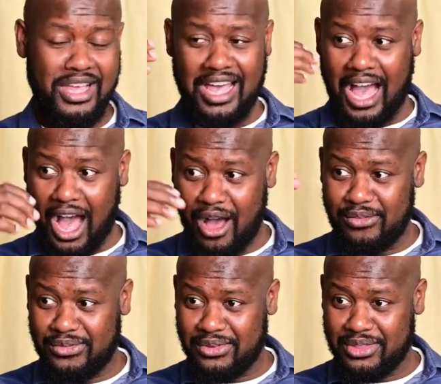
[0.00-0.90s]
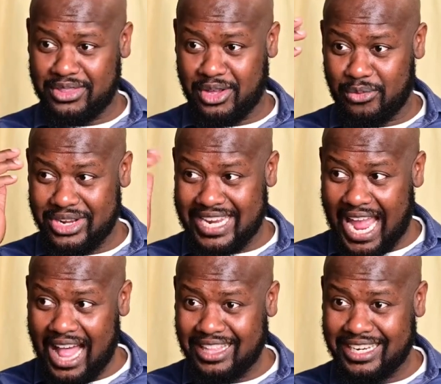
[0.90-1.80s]
of the
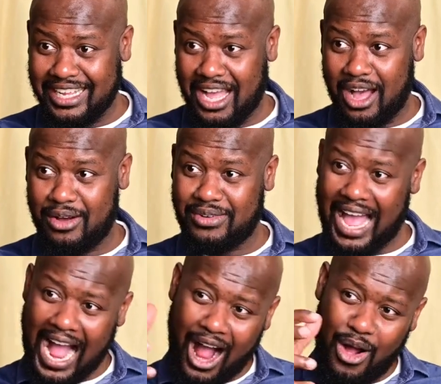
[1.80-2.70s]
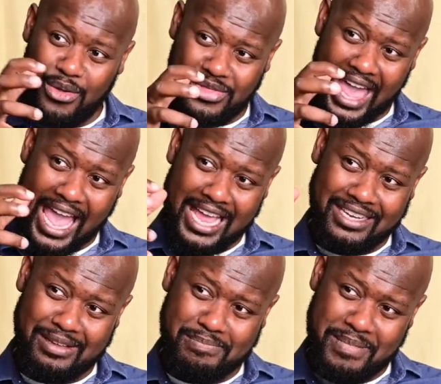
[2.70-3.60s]
reality of how that
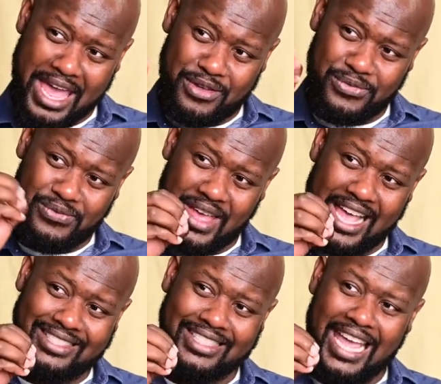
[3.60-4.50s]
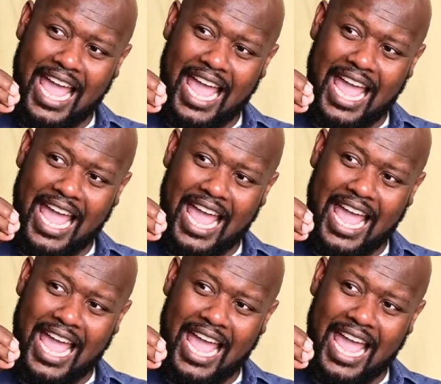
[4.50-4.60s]
manifests